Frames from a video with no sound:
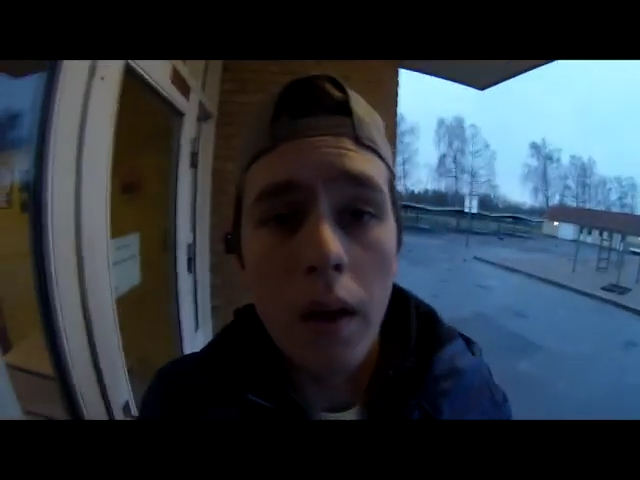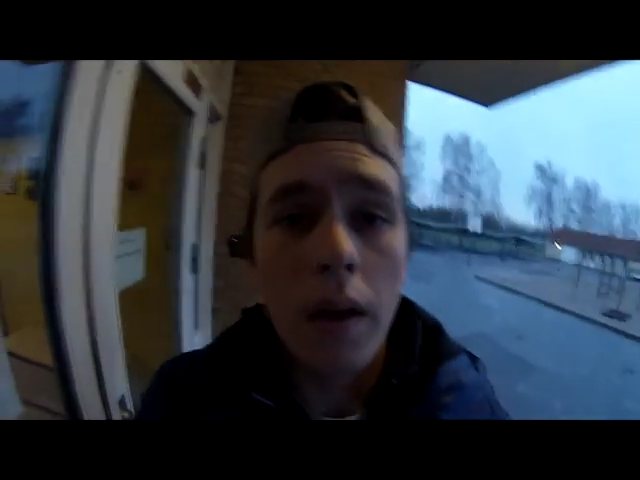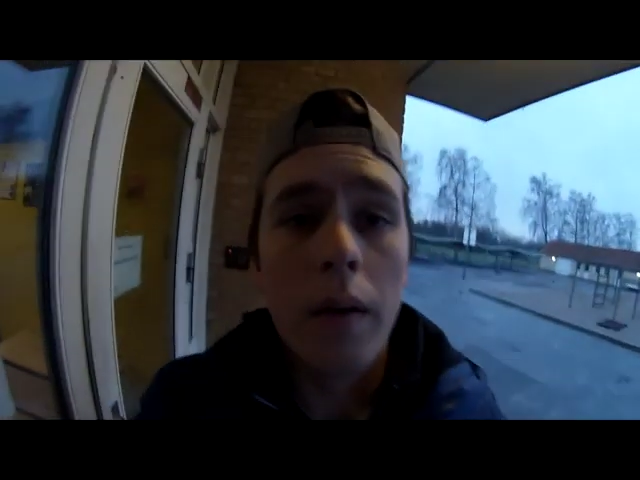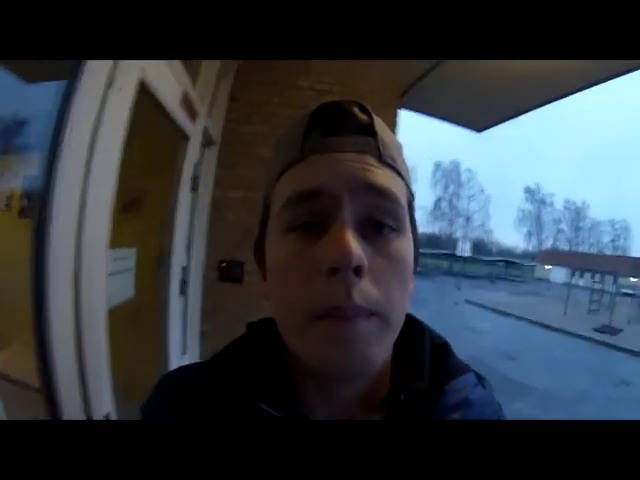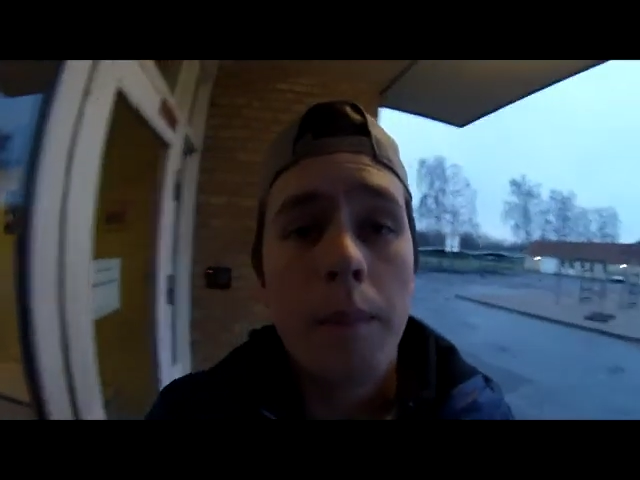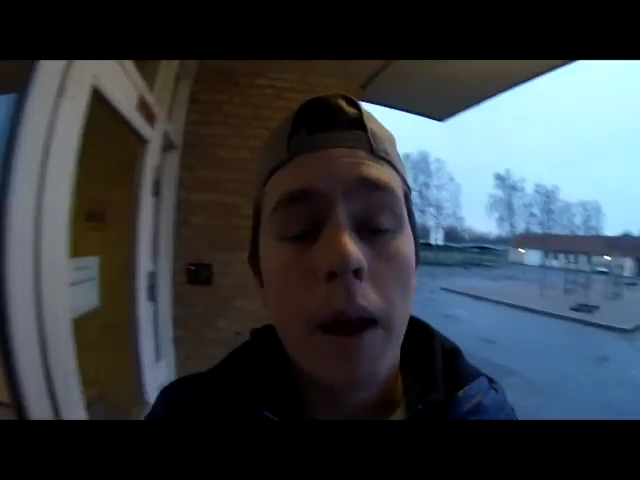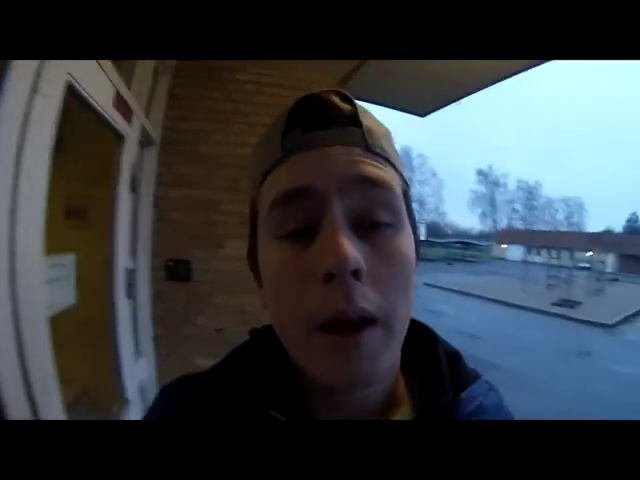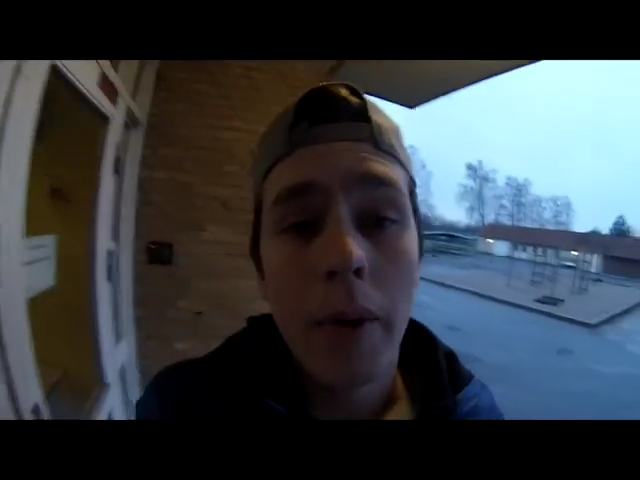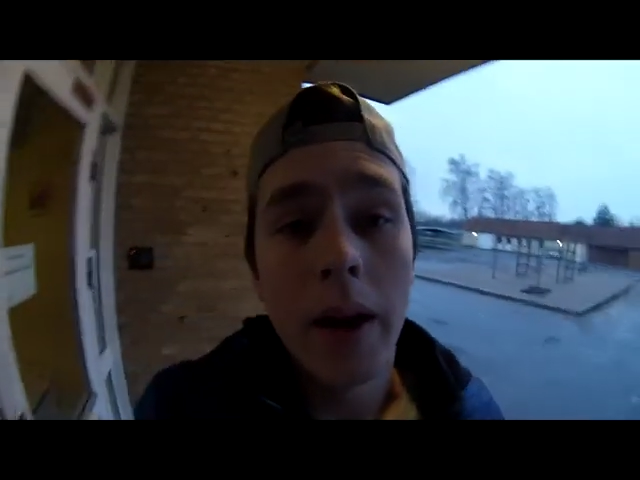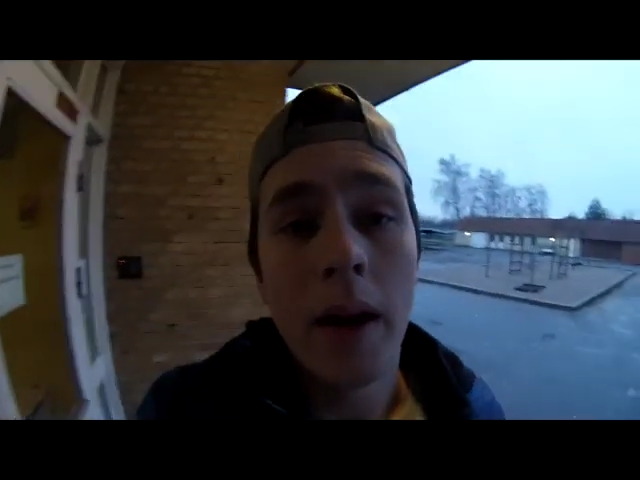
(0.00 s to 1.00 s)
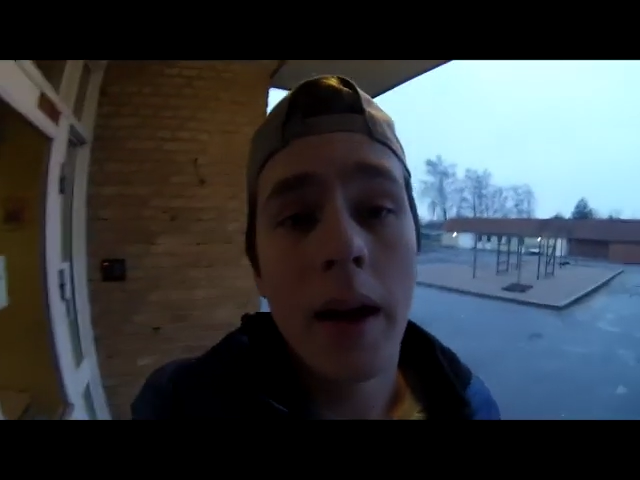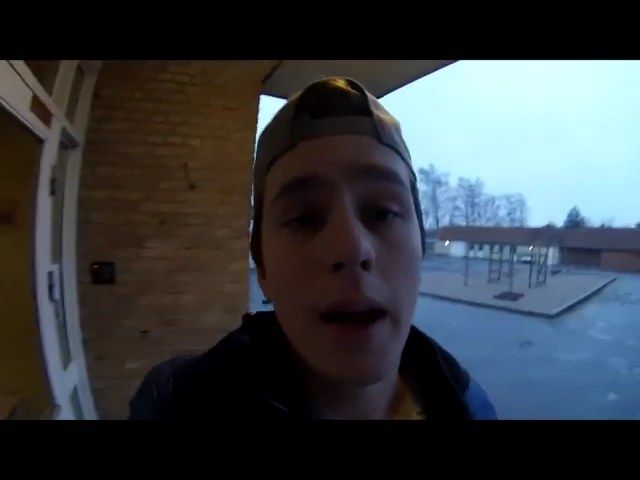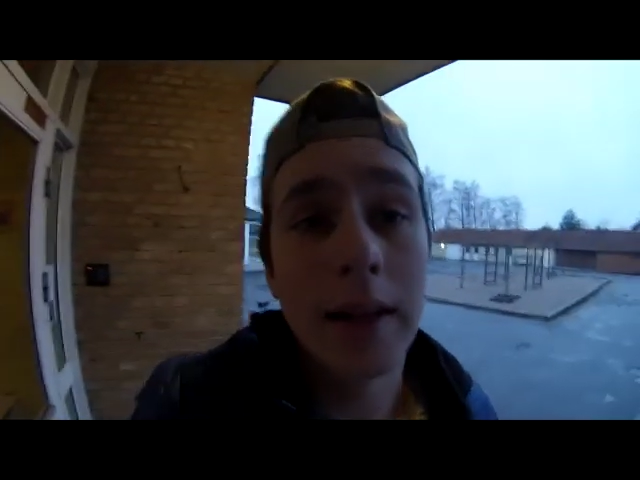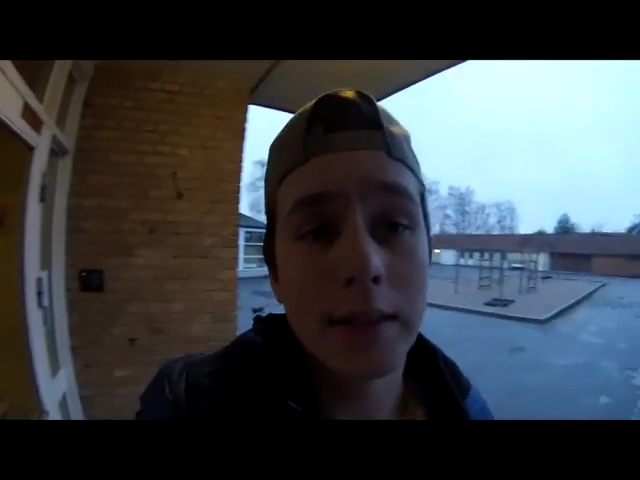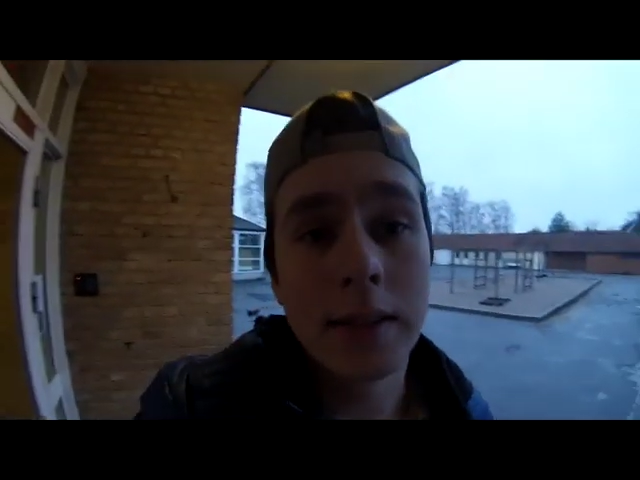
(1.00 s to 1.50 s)
Um, anyway,
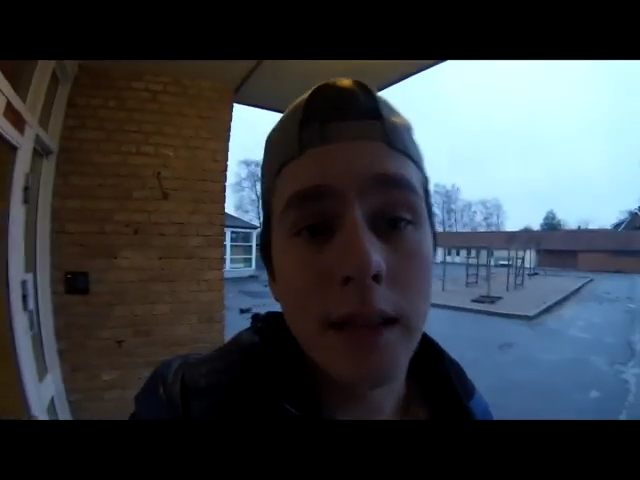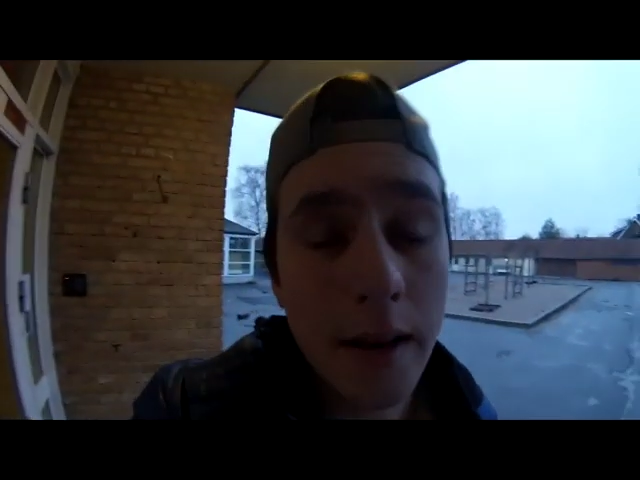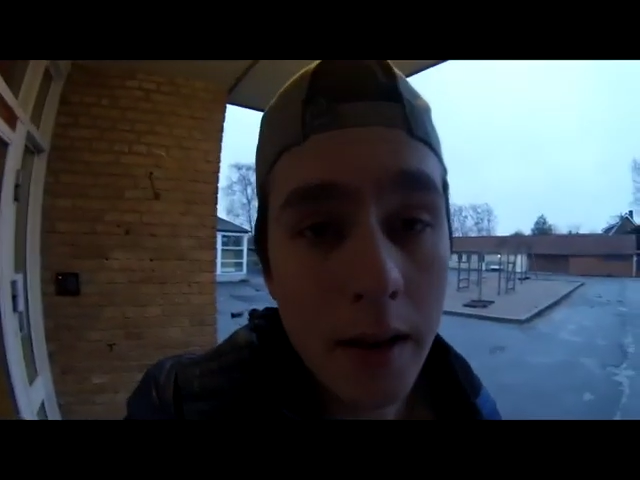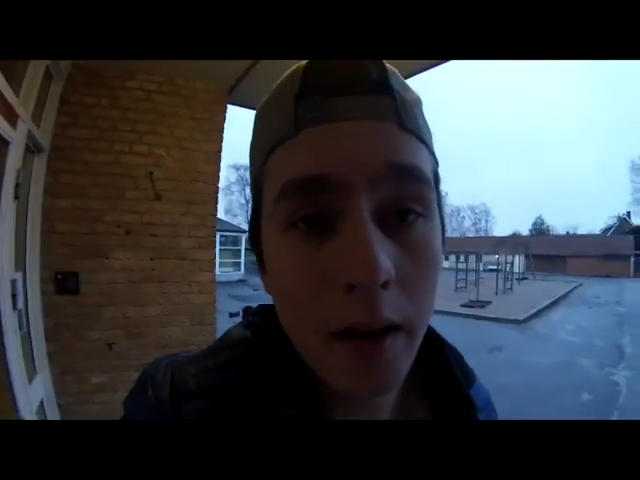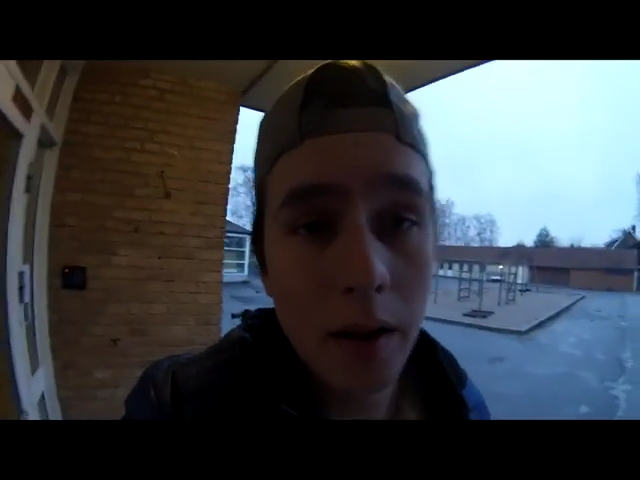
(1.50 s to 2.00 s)
as I said,